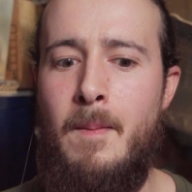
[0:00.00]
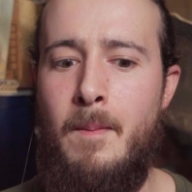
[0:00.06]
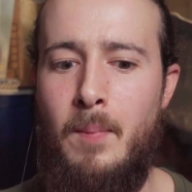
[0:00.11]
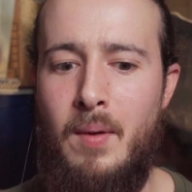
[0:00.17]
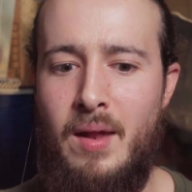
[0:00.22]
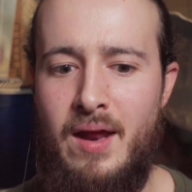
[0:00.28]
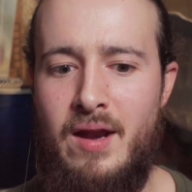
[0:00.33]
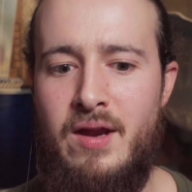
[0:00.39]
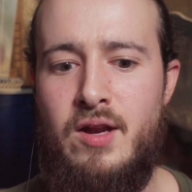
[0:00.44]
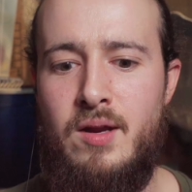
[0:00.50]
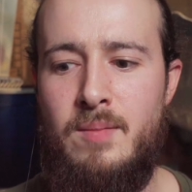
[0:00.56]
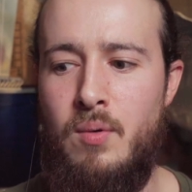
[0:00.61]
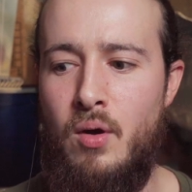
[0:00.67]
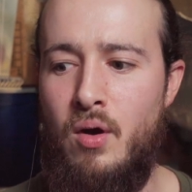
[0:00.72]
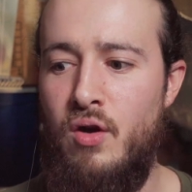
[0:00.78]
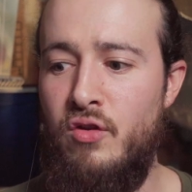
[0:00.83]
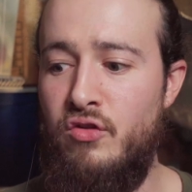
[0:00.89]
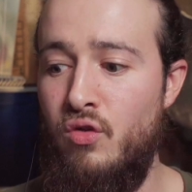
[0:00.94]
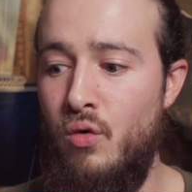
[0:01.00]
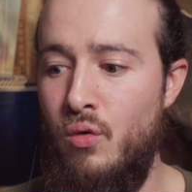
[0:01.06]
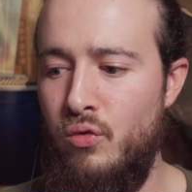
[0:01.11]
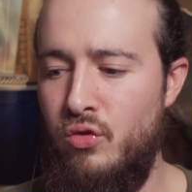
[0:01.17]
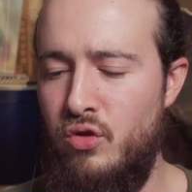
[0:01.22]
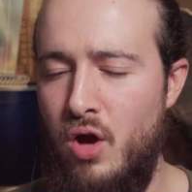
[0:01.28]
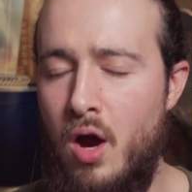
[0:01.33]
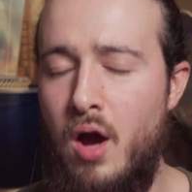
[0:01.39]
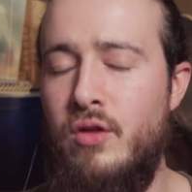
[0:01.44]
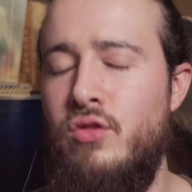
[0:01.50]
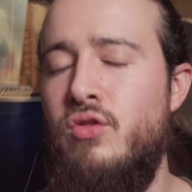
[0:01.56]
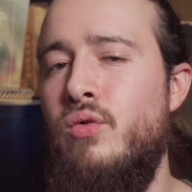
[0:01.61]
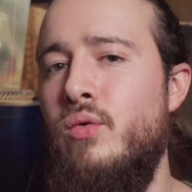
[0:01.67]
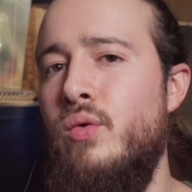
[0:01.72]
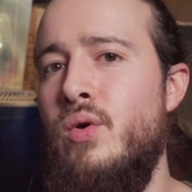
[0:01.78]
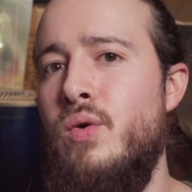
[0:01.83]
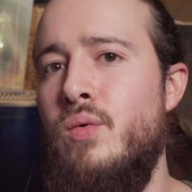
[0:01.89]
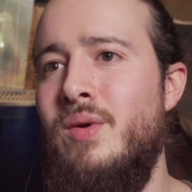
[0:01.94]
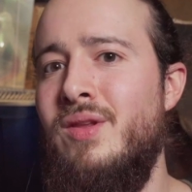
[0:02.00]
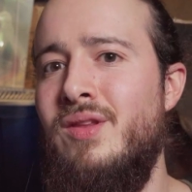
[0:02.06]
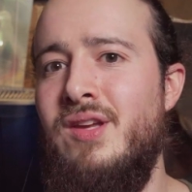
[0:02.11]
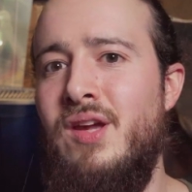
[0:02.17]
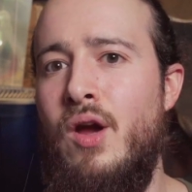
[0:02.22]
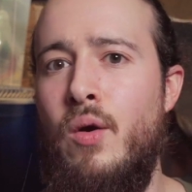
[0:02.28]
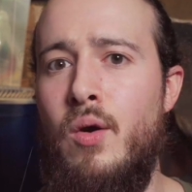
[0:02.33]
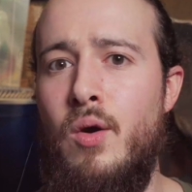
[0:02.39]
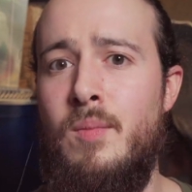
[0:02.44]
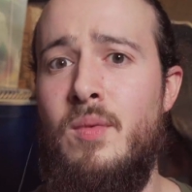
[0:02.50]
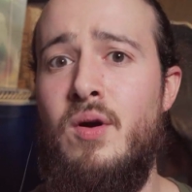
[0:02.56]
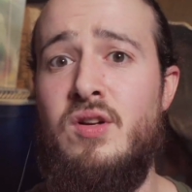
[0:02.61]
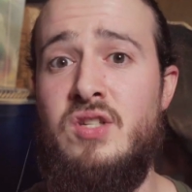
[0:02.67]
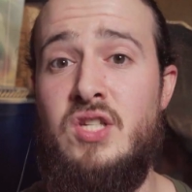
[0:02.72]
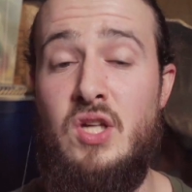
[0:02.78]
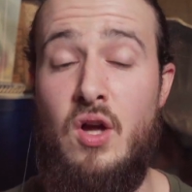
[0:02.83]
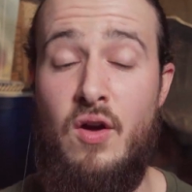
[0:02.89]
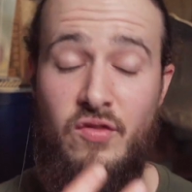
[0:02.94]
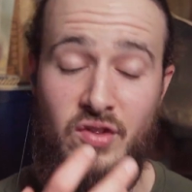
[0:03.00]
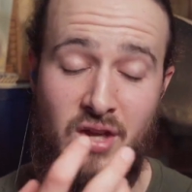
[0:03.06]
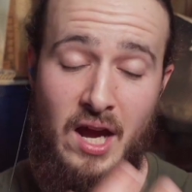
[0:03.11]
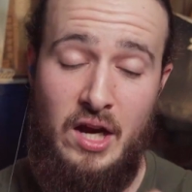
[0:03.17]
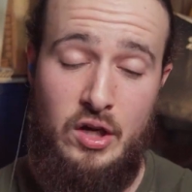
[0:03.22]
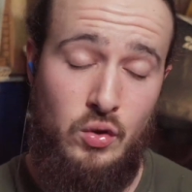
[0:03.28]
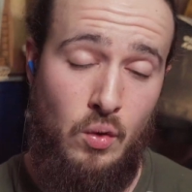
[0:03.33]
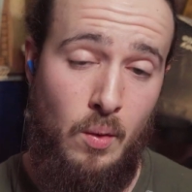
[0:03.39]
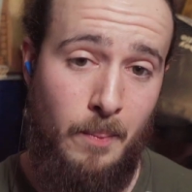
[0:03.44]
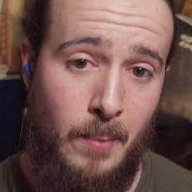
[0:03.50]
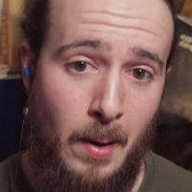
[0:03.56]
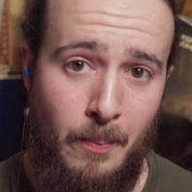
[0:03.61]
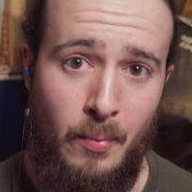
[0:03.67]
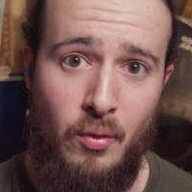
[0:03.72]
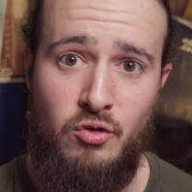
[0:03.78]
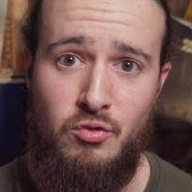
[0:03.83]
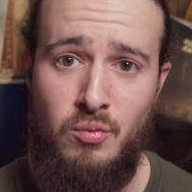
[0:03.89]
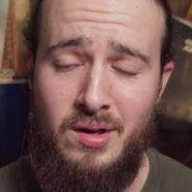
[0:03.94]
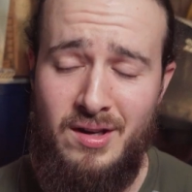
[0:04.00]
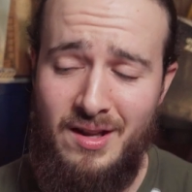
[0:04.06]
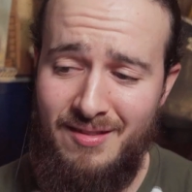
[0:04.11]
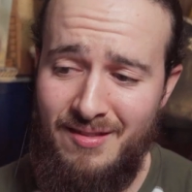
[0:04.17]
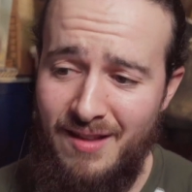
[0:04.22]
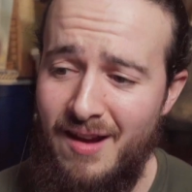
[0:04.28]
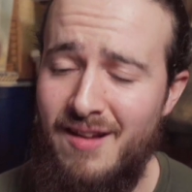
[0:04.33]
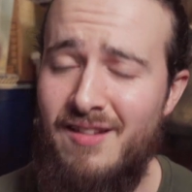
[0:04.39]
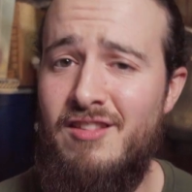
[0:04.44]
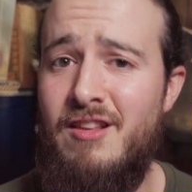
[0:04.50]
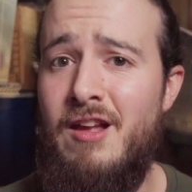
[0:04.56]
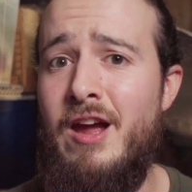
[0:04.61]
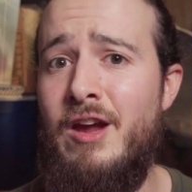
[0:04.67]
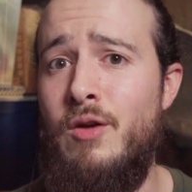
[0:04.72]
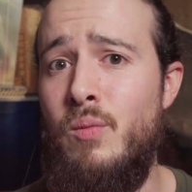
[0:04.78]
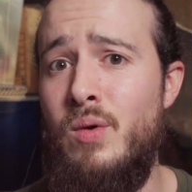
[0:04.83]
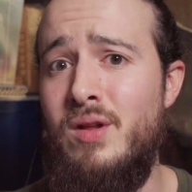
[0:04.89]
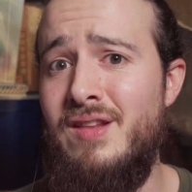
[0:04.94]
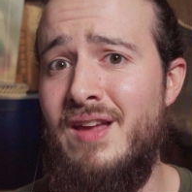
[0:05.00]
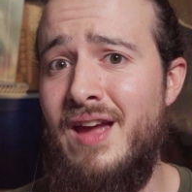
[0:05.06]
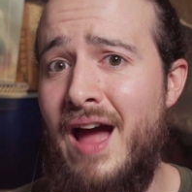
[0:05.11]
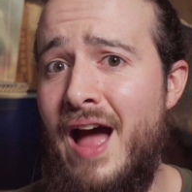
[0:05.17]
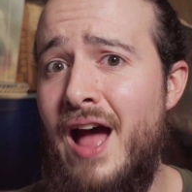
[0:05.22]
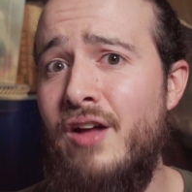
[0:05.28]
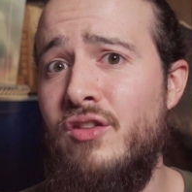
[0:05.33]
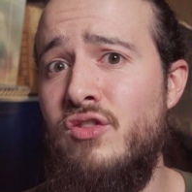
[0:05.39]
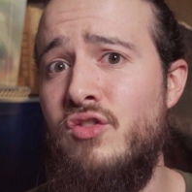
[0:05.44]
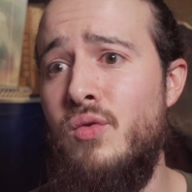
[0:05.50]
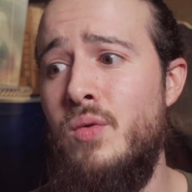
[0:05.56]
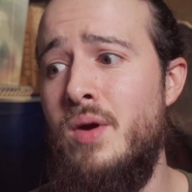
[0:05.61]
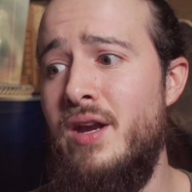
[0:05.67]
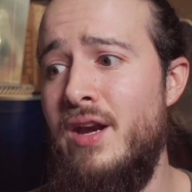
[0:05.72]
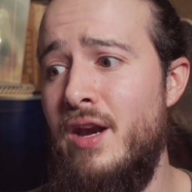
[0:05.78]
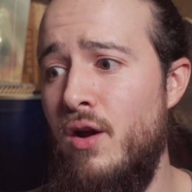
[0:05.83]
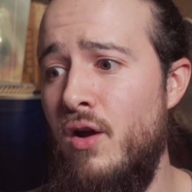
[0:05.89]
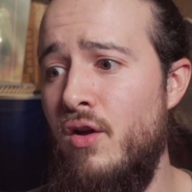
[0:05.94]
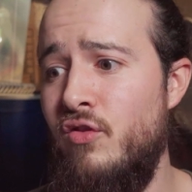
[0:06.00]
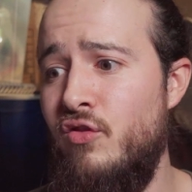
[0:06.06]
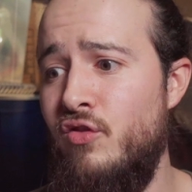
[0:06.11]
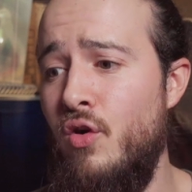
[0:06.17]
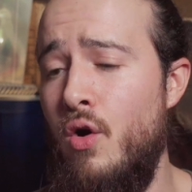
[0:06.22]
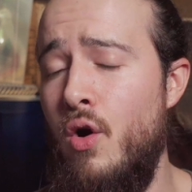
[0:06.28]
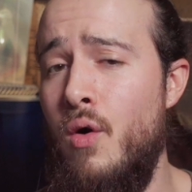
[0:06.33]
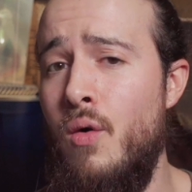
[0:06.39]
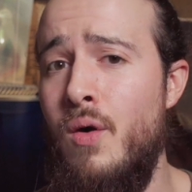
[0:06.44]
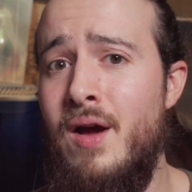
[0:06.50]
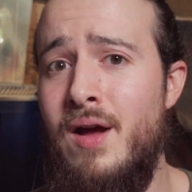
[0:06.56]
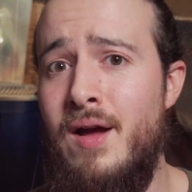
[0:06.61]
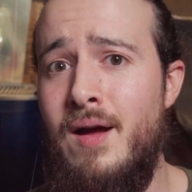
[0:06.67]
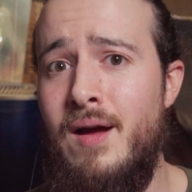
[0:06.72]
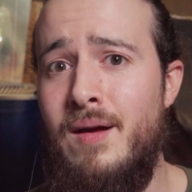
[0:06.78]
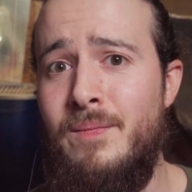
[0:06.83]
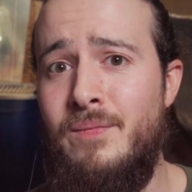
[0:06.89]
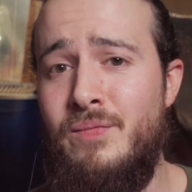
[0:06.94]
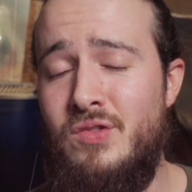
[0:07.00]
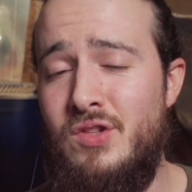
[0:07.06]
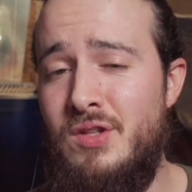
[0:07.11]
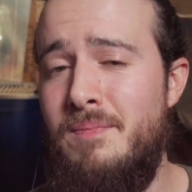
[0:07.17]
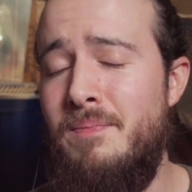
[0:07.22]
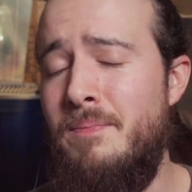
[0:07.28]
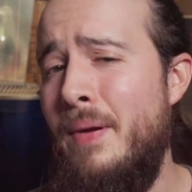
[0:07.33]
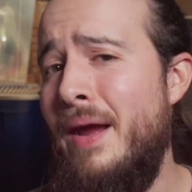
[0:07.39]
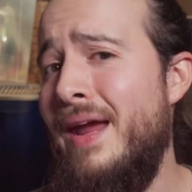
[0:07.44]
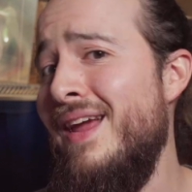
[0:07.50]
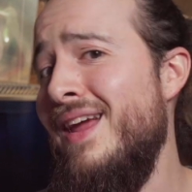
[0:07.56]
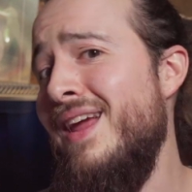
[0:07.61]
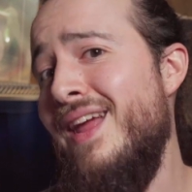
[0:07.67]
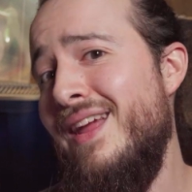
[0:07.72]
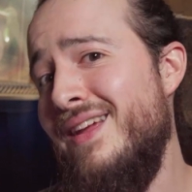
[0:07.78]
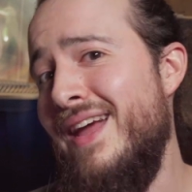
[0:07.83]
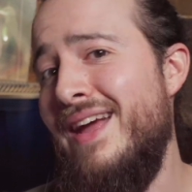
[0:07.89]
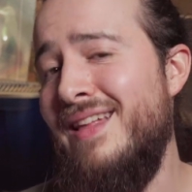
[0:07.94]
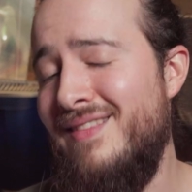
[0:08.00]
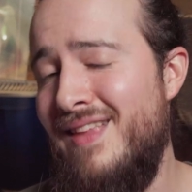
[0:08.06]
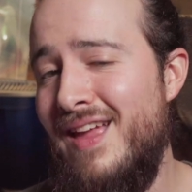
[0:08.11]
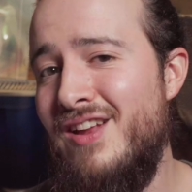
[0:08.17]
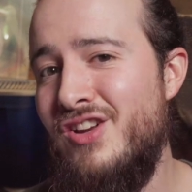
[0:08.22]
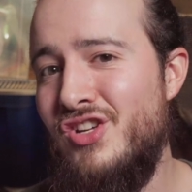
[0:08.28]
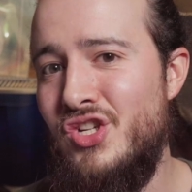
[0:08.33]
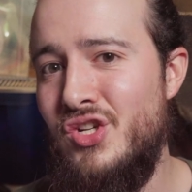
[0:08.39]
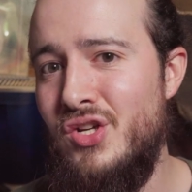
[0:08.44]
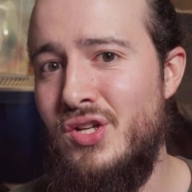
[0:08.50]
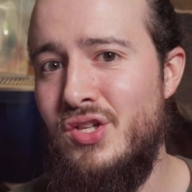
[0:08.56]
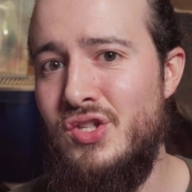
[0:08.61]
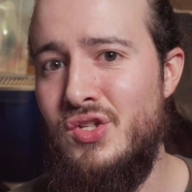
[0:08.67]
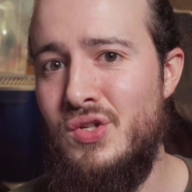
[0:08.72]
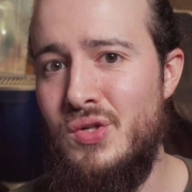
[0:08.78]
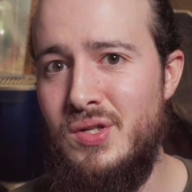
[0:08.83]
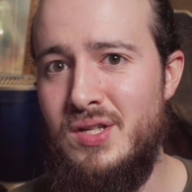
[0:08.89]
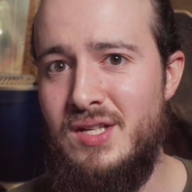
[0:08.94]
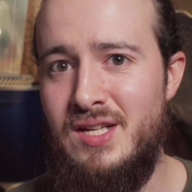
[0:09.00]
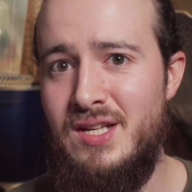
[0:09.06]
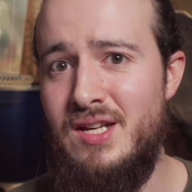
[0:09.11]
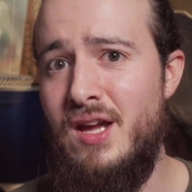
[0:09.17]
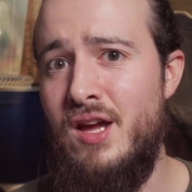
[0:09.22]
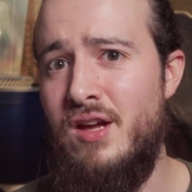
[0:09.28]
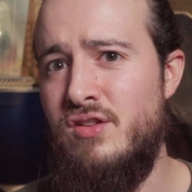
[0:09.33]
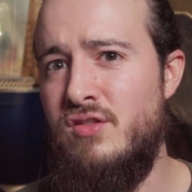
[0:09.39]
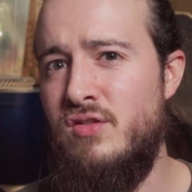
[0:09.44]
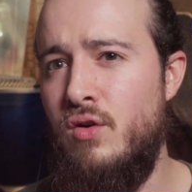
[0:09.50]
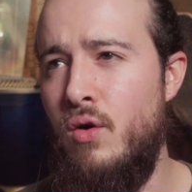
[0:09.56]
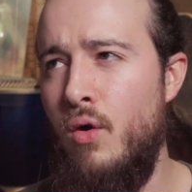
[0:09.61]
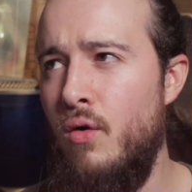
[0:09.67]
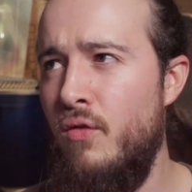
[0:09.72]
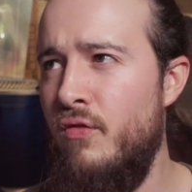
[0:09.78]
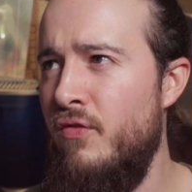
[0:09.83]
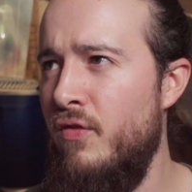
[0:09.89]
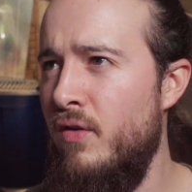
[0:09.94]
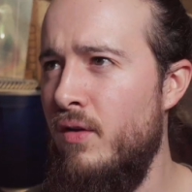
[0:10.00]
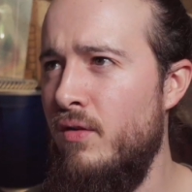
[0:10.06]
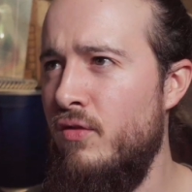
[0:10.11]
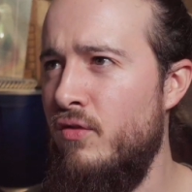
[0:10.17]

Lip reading: blended but also thought through with the aromas of the actual peppers, what they taste like, what they add to it, and also paying attention to the Scofield